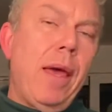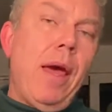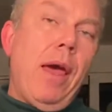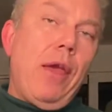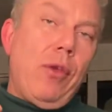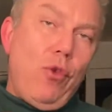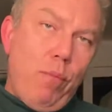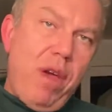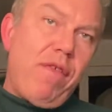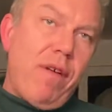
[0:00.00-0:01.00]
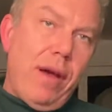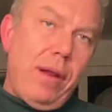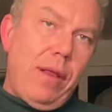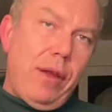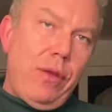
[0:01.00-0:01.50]
You may find
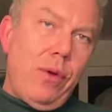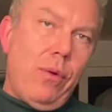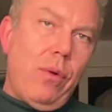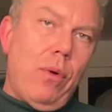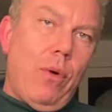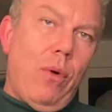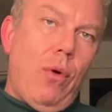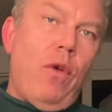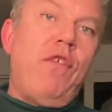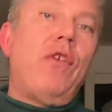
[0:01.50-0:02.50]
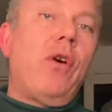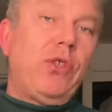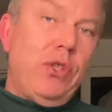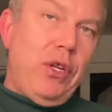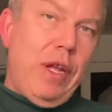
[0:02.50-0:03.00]
that you
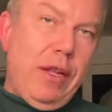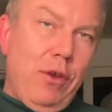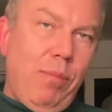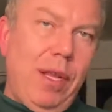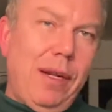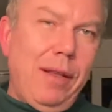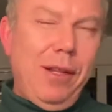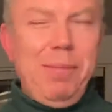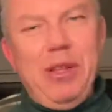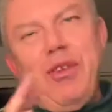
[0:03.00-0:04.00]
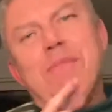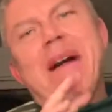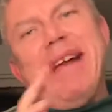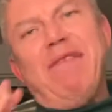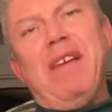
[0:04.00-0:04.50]
over-oxygenate your blood a little bit. You
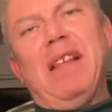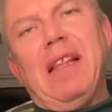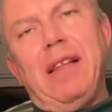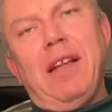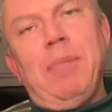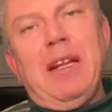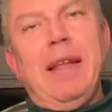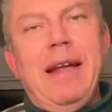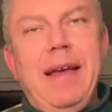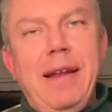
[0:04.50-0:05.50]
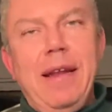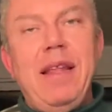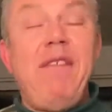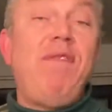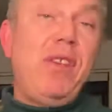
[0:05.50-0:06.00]
might feel a little bit lightheaded.
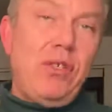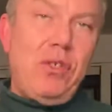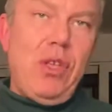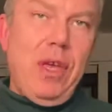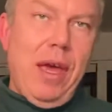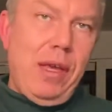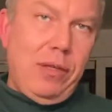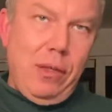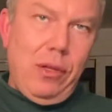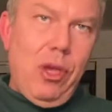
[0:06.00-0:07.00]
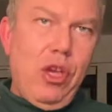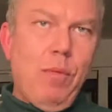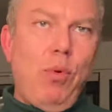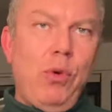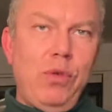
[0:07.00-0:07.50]
If this is the case, take a
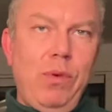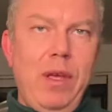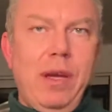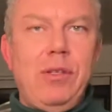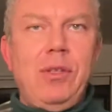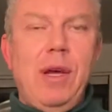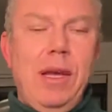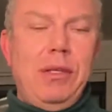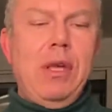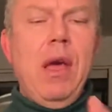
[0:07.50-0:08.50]
pause with the exercise.